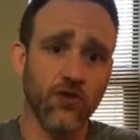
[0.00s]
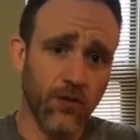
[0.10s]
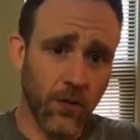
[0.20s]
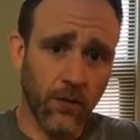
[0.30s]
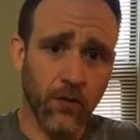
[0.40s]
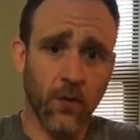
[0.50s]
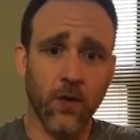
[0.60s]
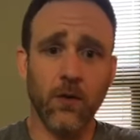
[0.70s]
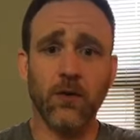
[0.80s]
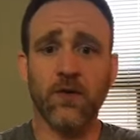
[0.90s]
judo
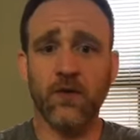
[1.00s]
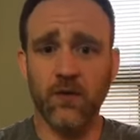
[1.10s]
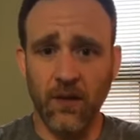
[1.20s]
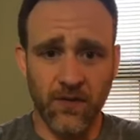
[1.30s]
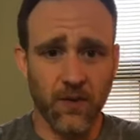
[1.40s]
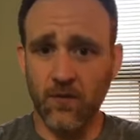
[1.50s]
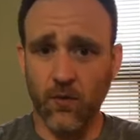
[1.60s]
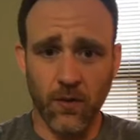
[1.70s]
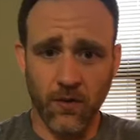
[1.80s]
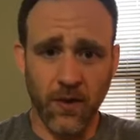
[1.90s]
throws of some
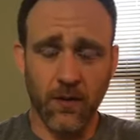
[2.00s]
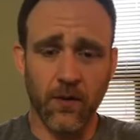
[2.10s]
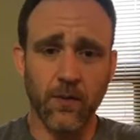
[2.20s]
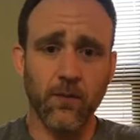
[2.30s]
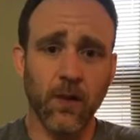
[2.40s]
sort or another.